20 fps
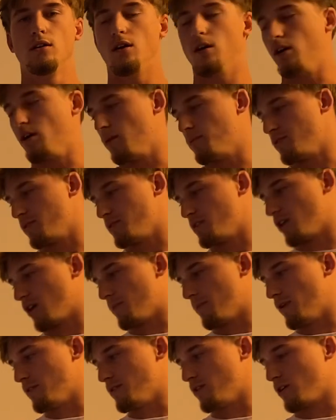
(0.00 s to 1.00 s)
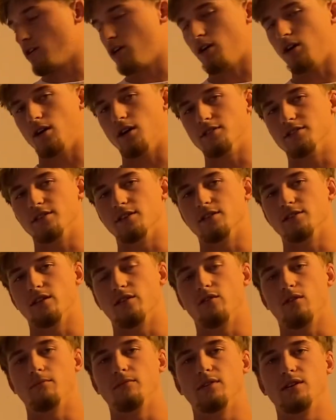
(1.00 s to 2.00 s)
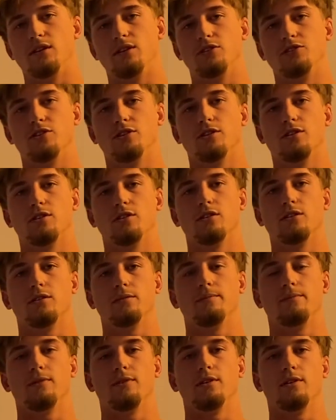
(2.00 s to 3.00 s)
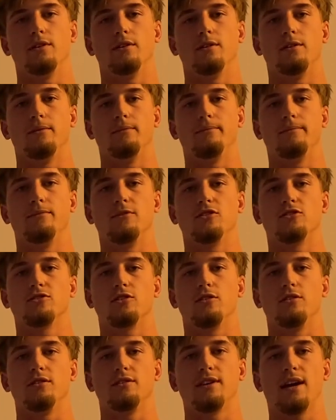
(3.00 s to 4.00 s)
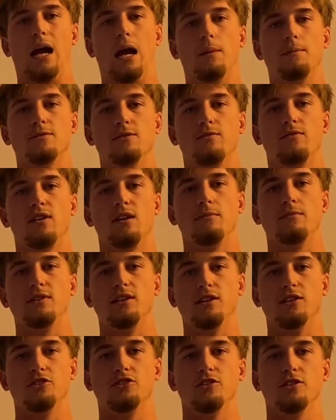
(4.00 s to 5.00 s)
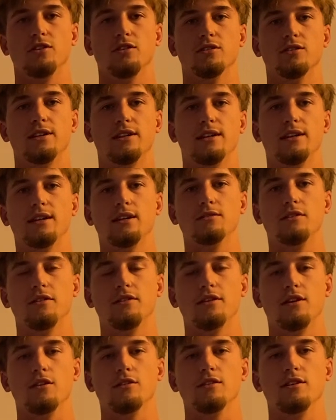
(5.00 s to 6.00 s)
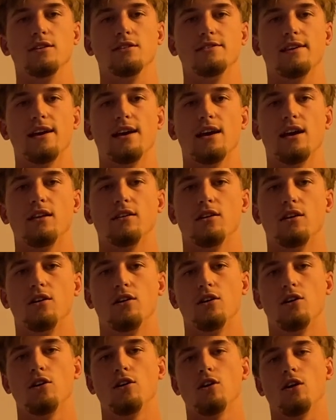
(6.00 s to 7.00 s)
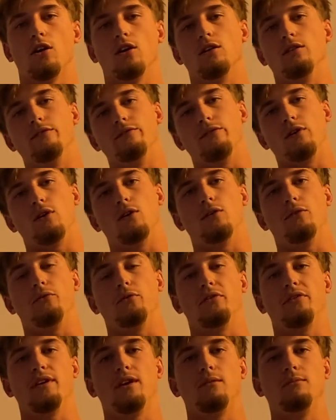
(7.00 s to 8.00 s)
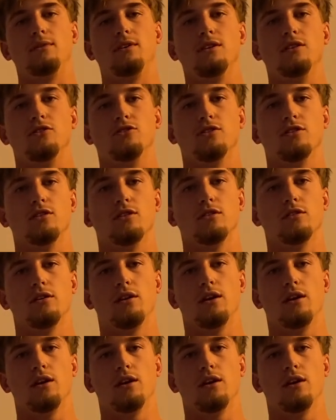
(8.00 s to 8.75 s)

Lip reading: I'm going to be talking about the causes of amnesia, the certain types of amnesia, and the theories that are involved with amnesia.